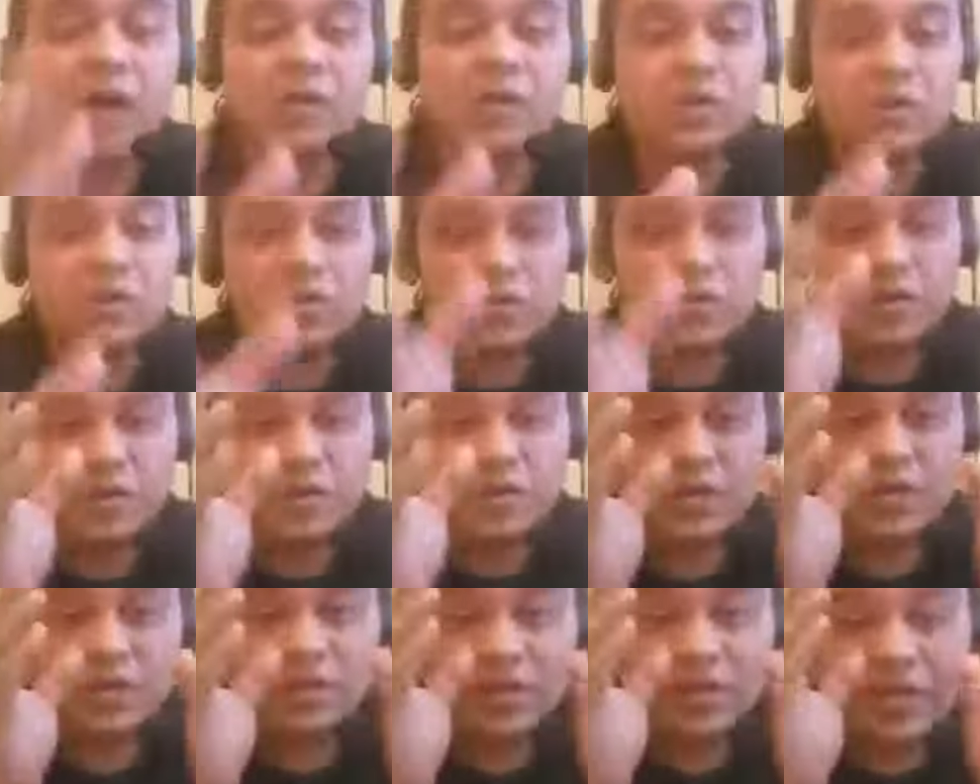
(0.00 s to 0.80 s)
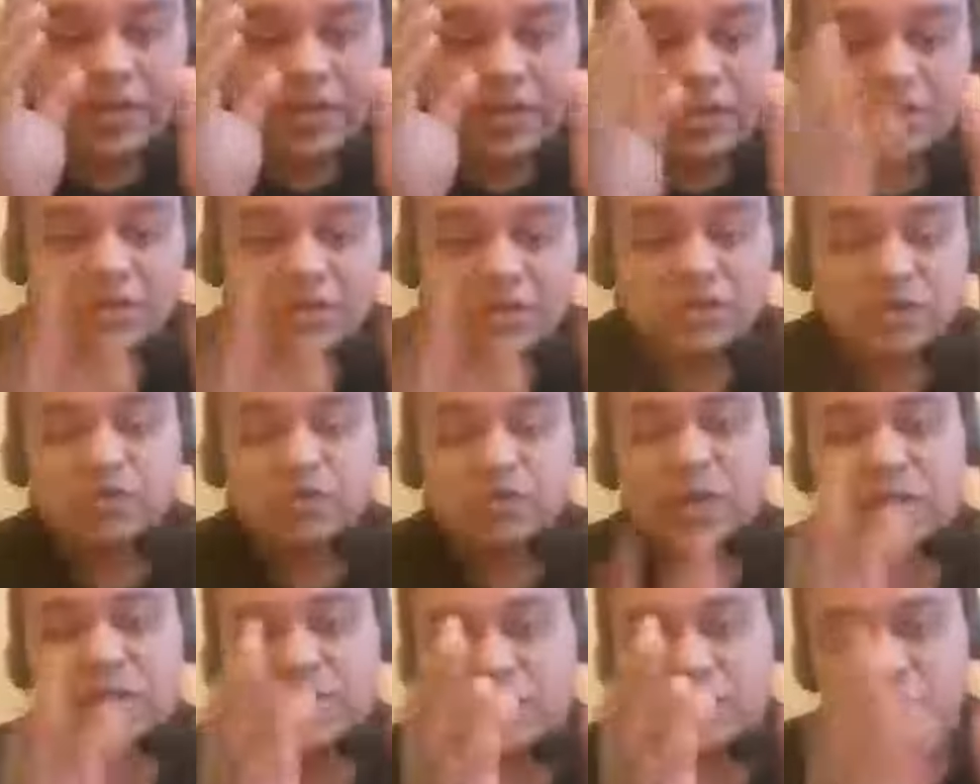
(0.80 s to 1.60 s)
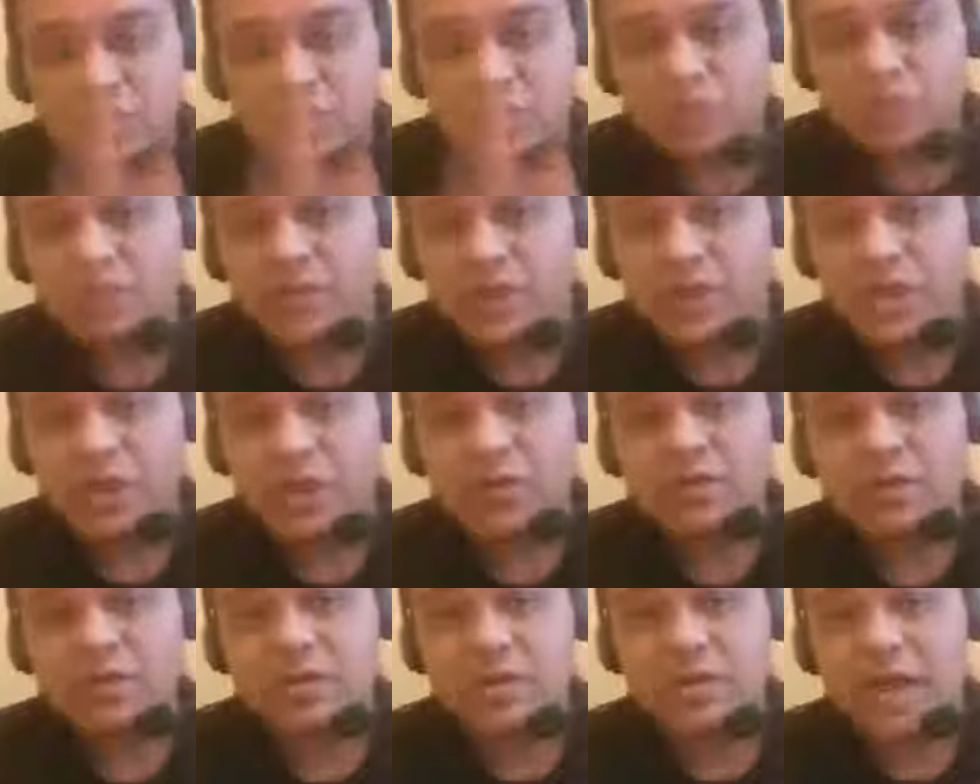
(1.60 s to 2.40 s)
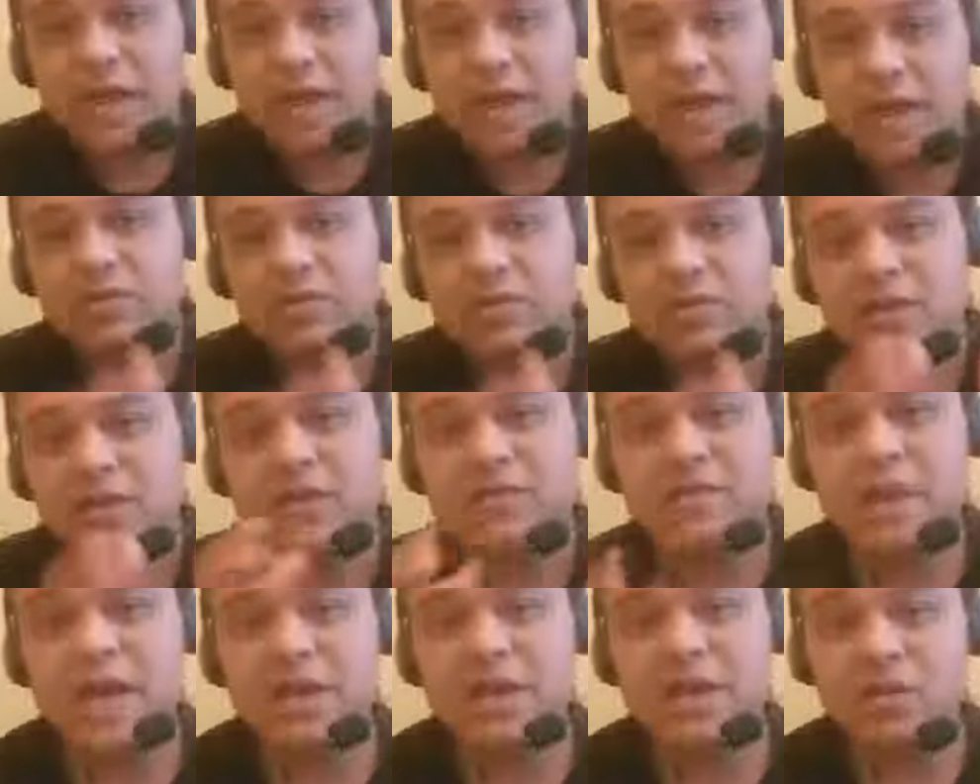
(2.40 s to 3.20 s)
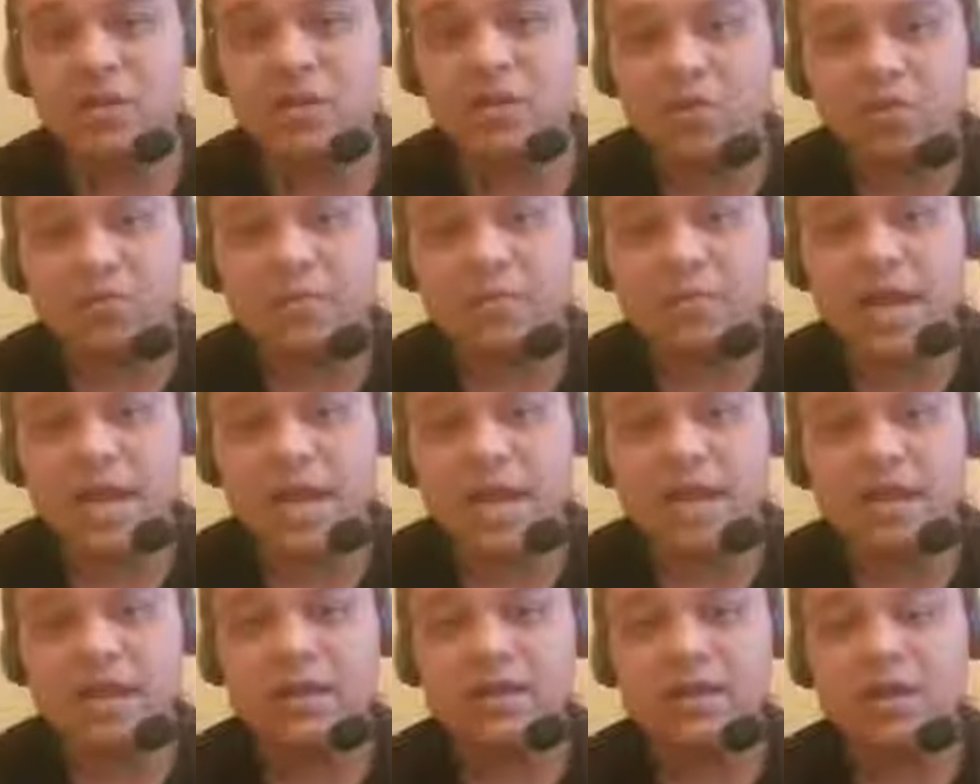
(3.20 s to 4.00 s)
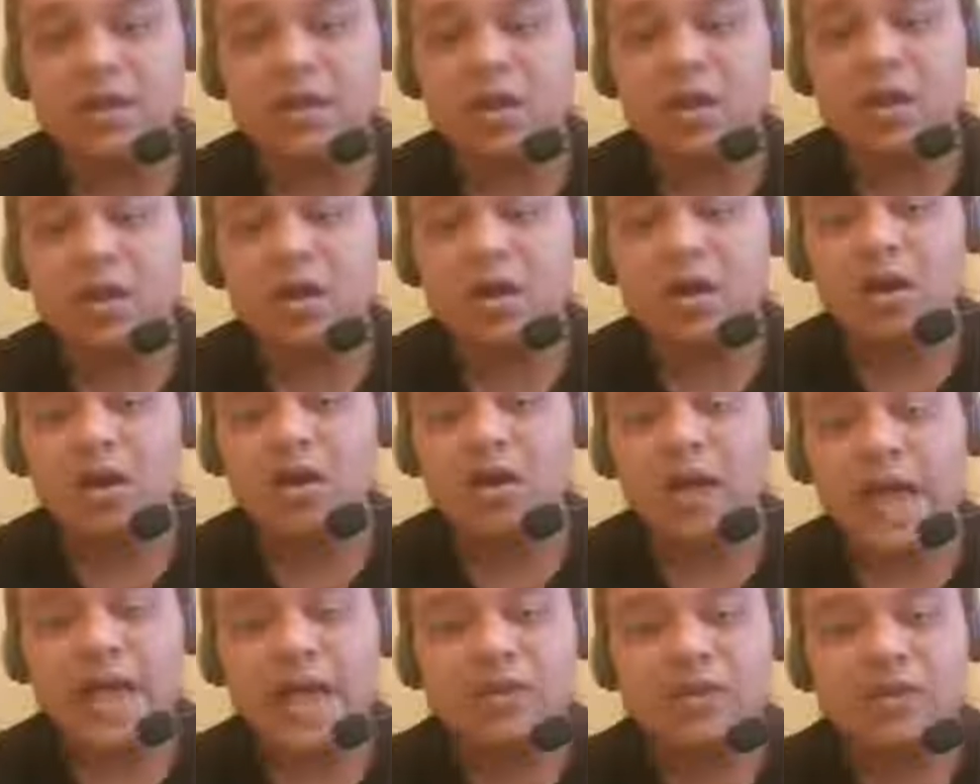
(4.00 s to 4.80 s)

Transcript: How do you know that the traits that you've inherited outside of my own mind are